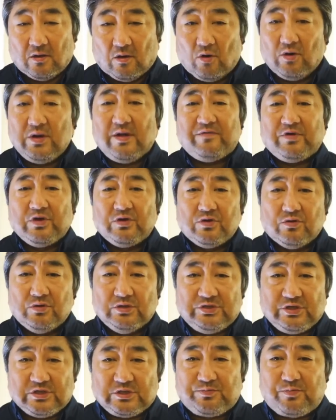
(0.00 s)
All you have to do
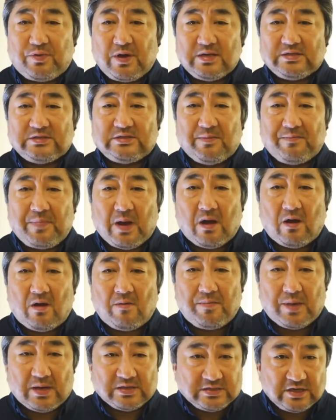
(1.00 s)
is just press the
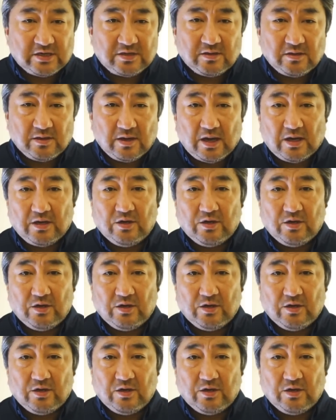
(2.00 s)
power button